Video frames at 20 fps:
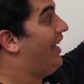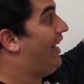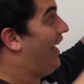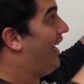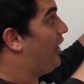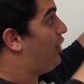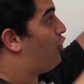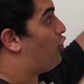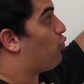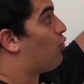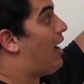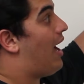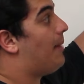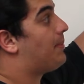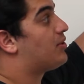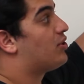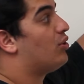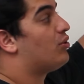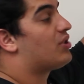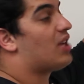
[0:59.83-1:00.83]
it
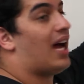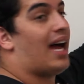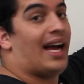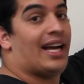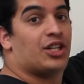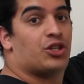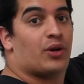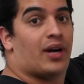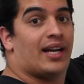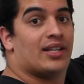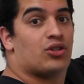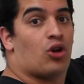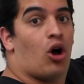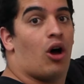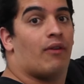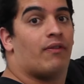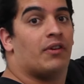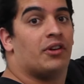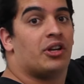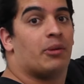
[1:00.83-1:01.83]
drops those hydrides
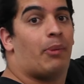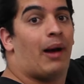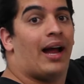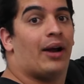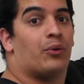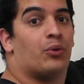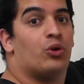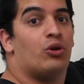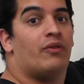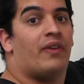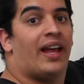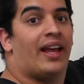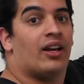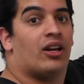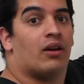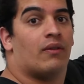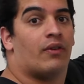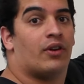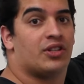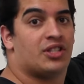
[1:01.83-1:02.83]
off onto pyruvate
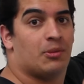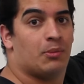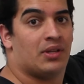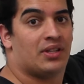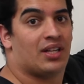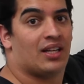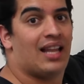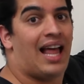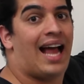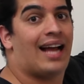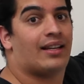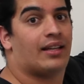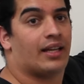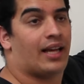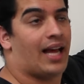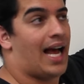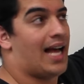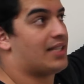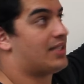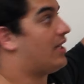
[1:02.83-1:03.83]
and converts them into
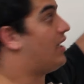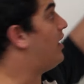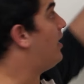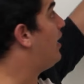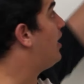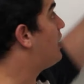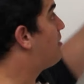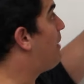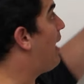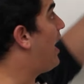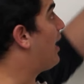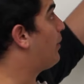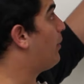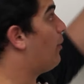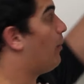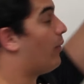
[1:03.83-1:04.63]
lactic acid, and this pathway